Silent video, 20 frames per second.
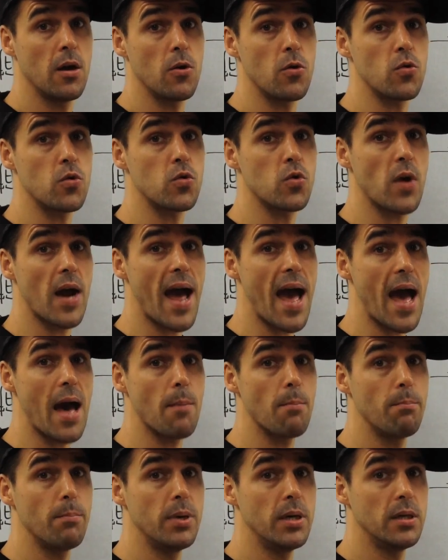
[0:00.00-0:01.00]

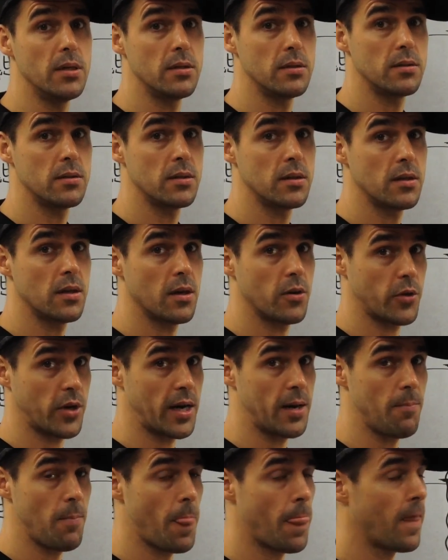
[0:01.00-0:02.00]
Rab.
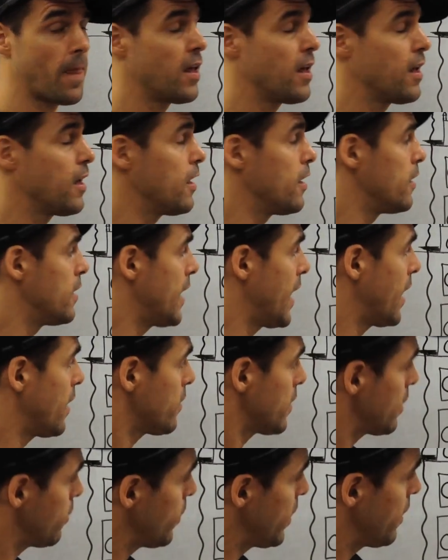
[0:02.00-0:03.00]
Okay? Now
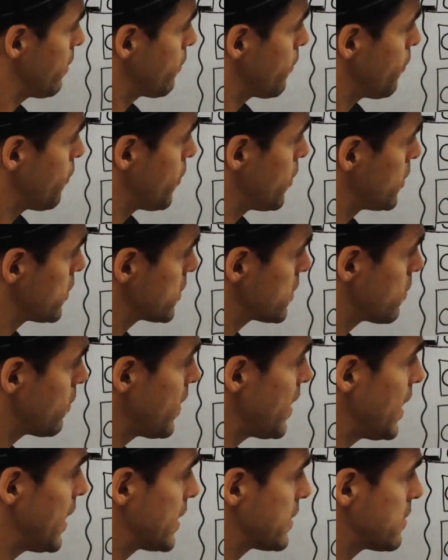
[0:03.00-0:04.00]
that we have the first
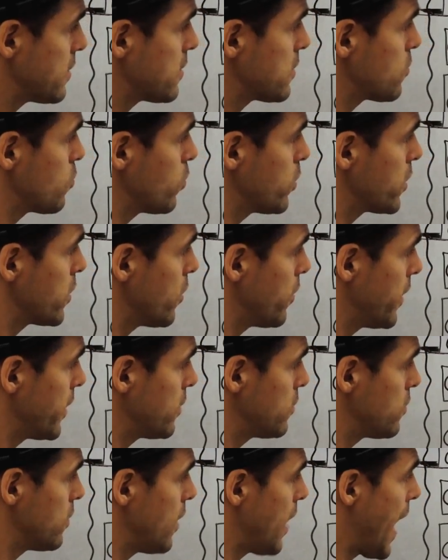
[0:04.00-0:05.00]
3 letters, we're going
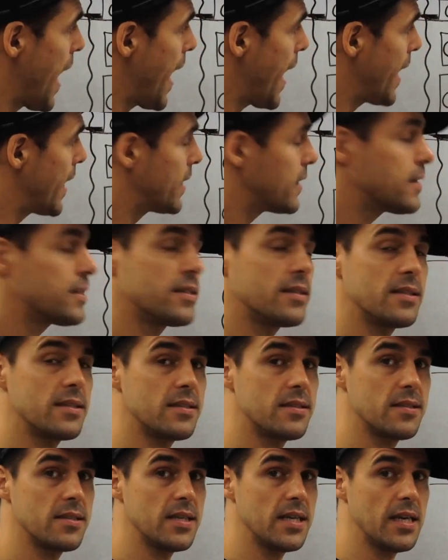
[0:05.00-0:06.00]
to add the
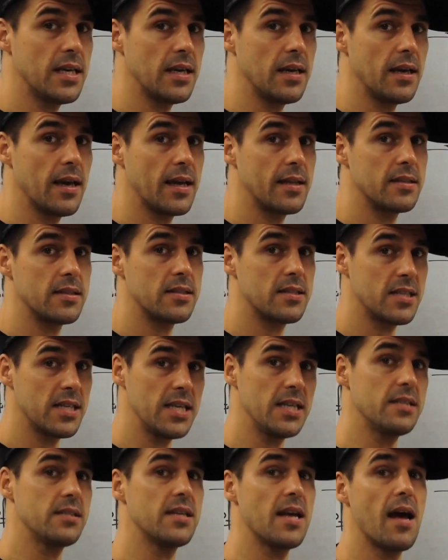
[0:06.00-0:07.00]
C, and the
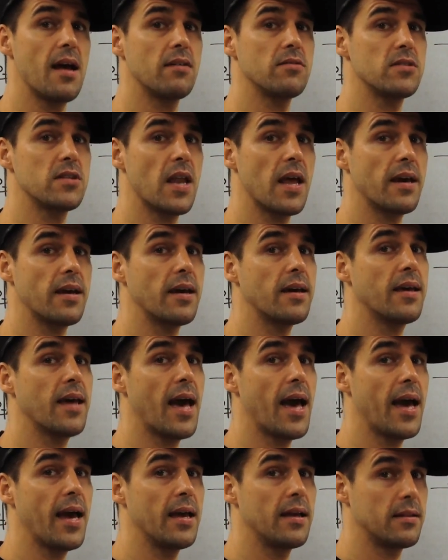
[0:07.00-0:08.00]
C sounds like a
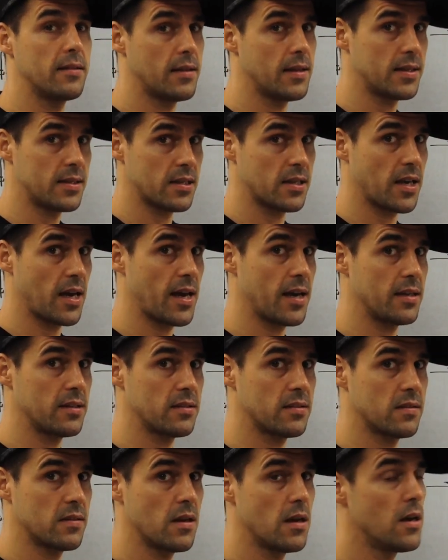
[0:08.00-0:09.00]
K in this
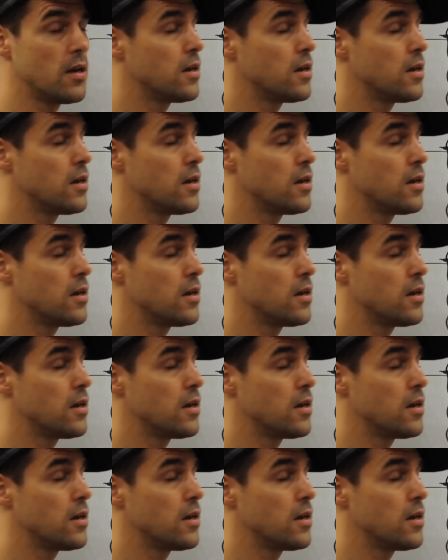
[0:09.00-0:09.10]
case.